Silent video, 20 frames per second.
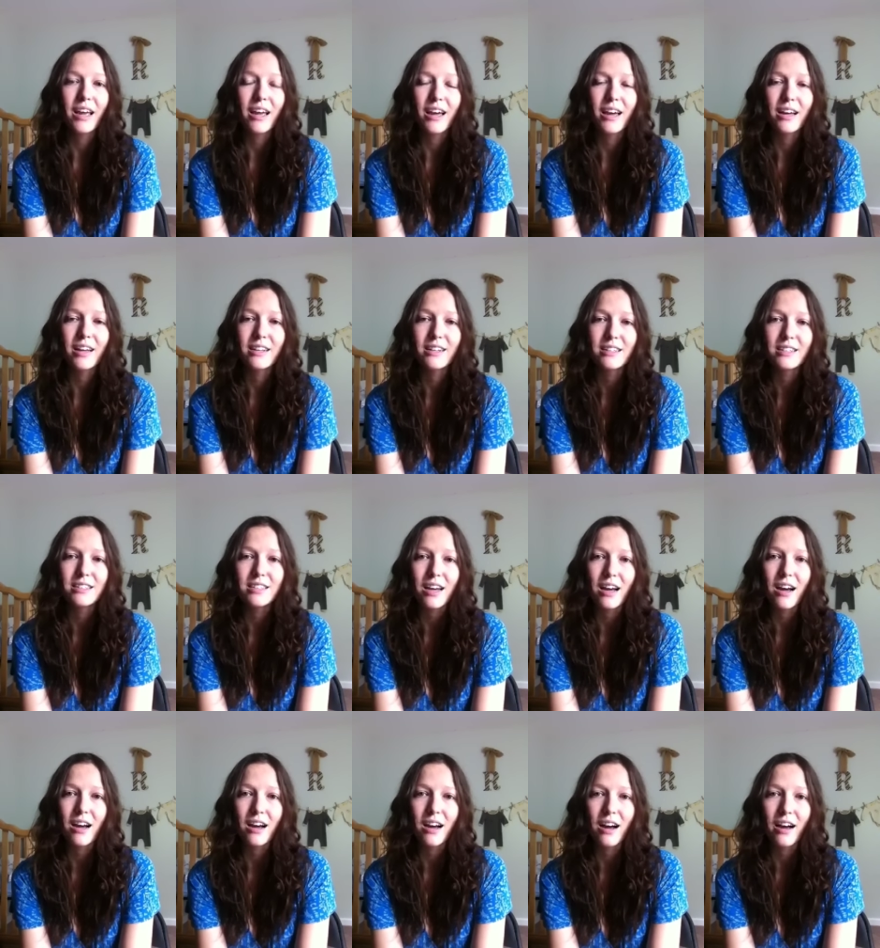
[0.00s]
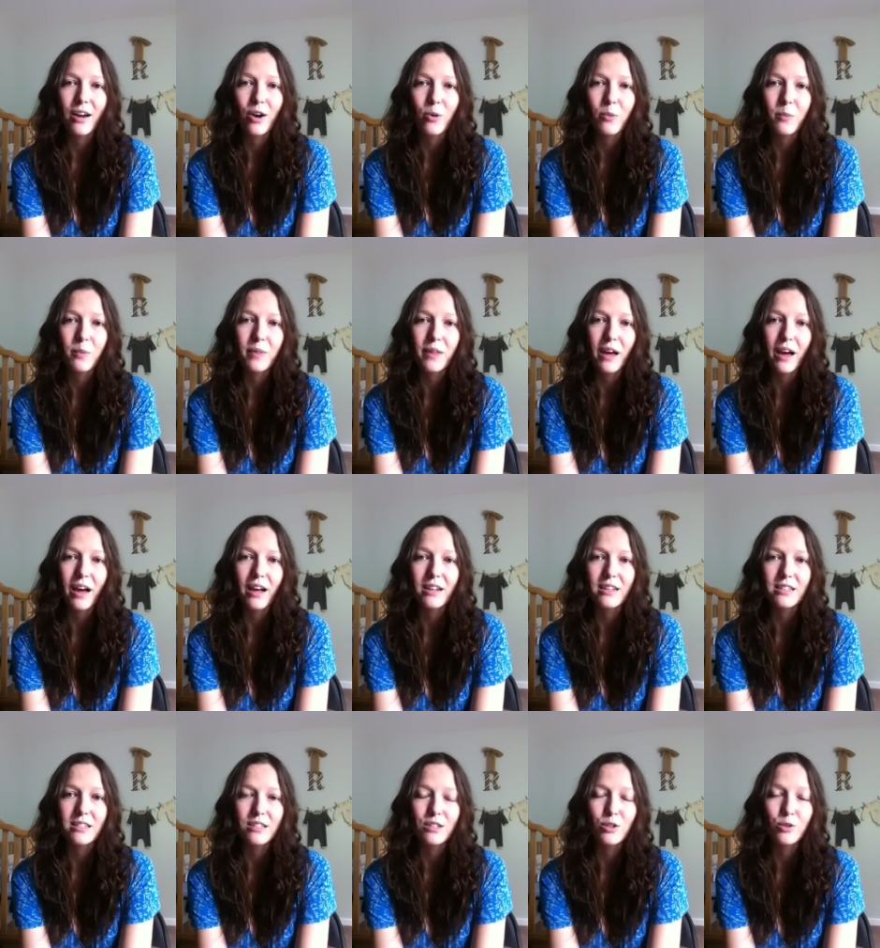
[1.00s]
And I hope
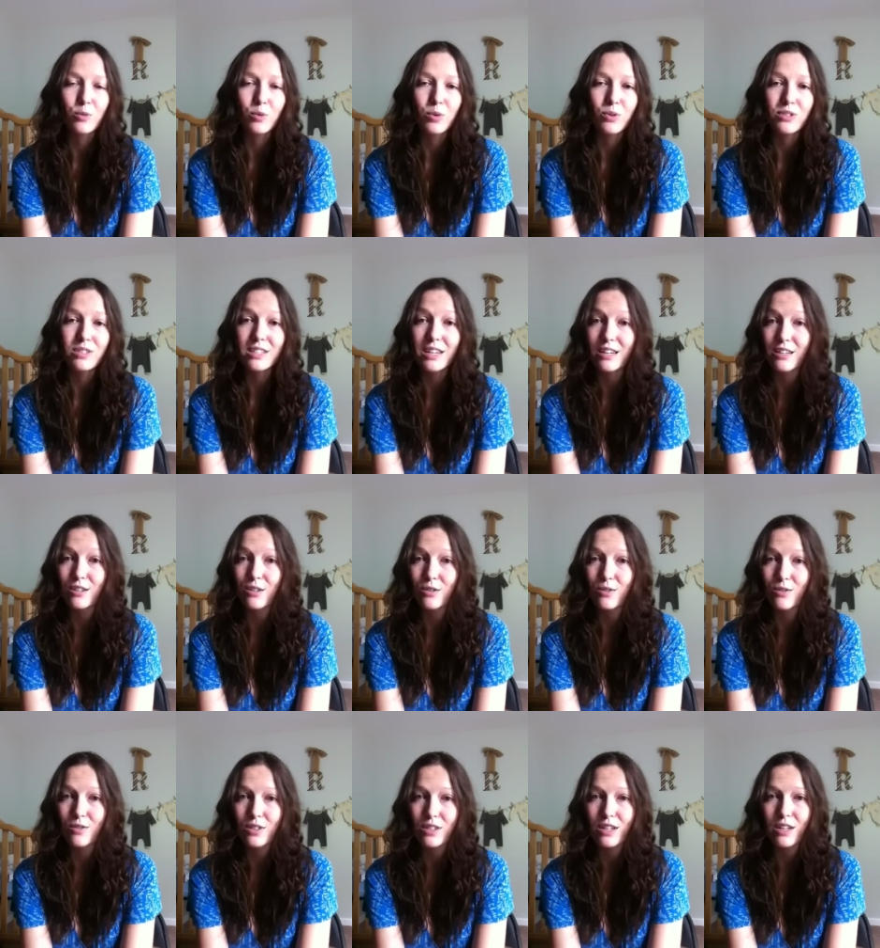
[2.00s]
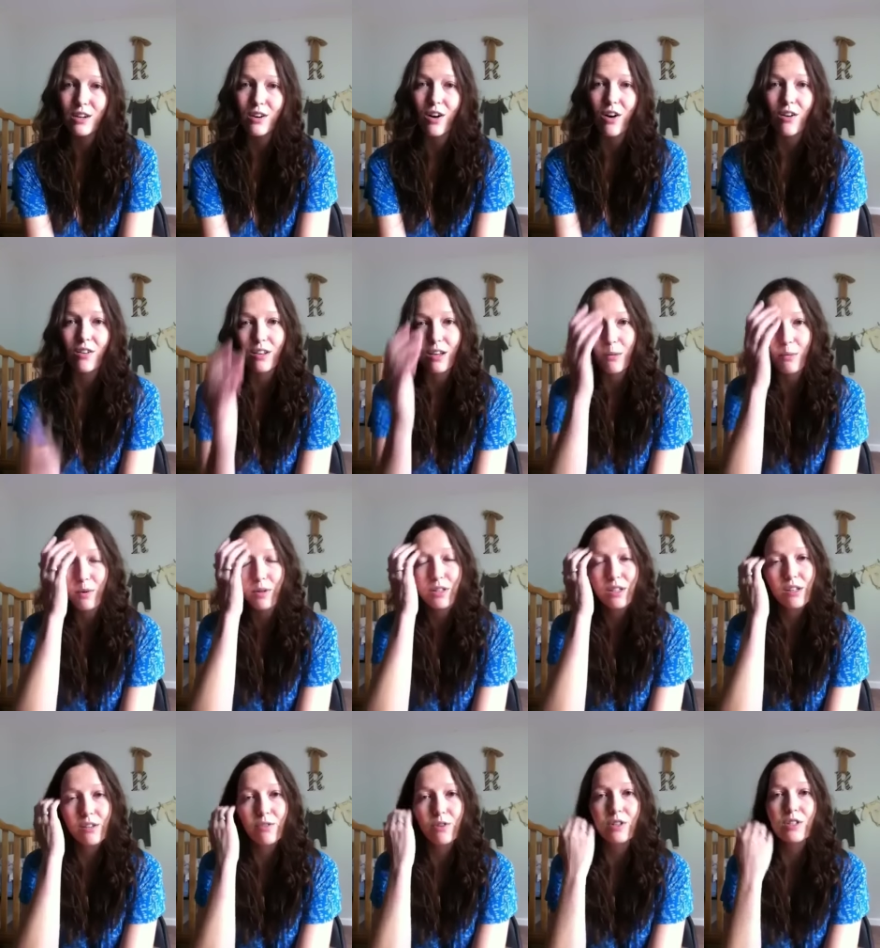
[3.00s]
that you will stay tuned to hear our labor and
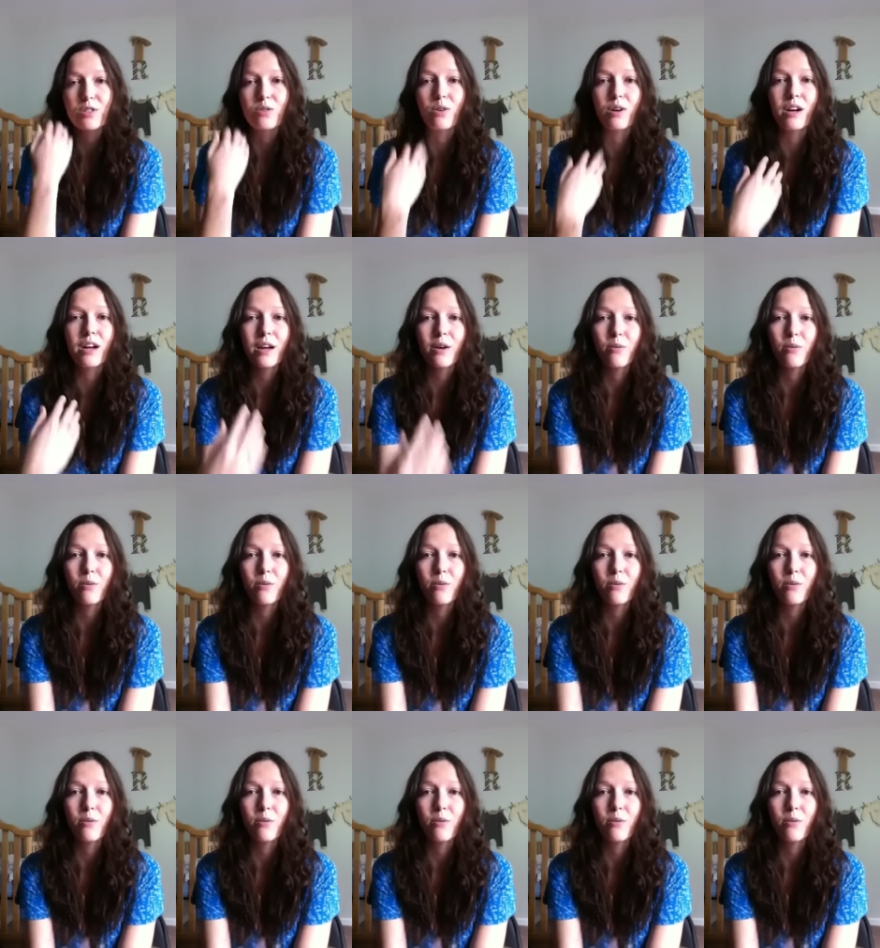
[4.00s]
delivery story.